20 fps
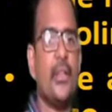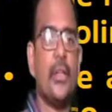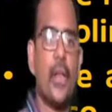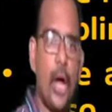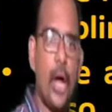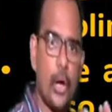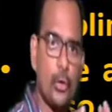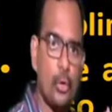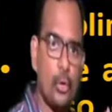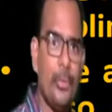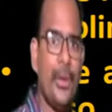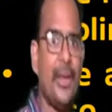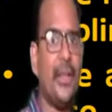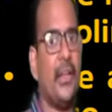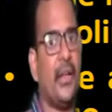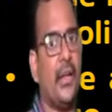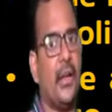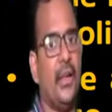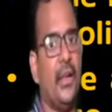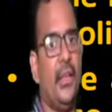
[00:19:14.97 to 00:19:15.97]
Then
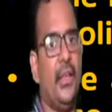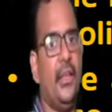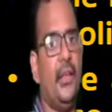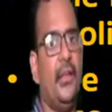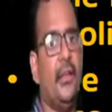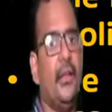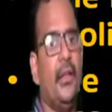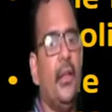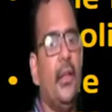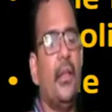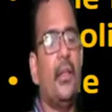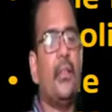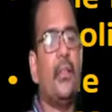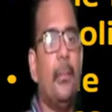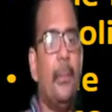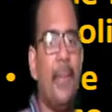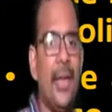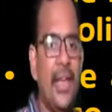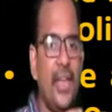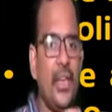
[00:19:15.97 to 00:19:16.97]
automatically
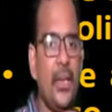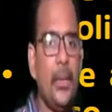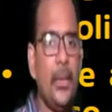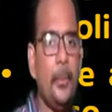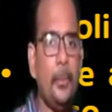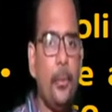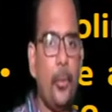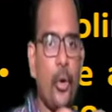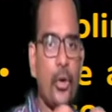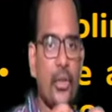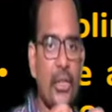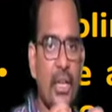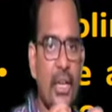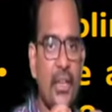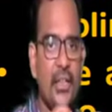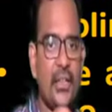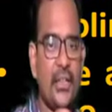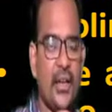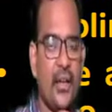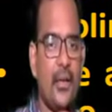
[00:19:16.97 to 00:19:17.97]
the main
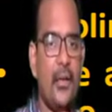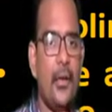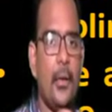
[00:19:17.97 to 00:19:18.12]
important